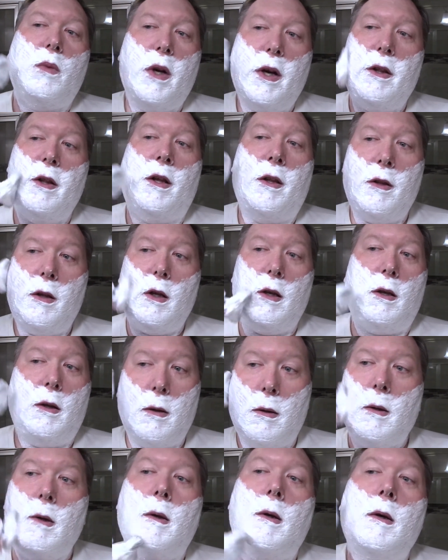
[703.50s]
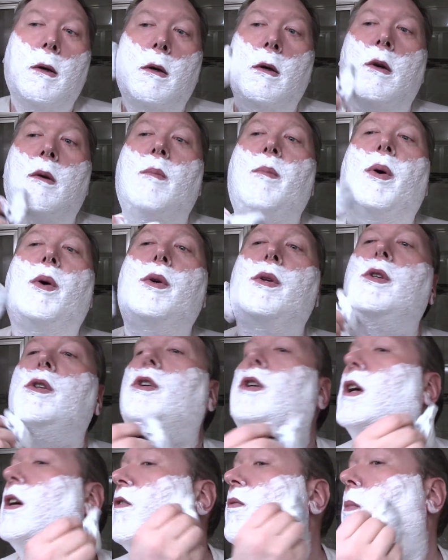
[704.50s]
And then the
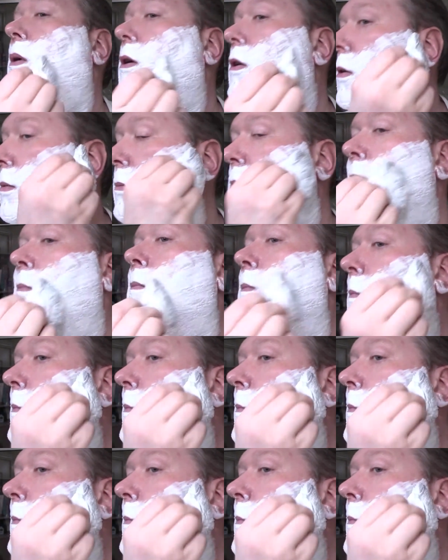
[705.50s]
post-shave balm.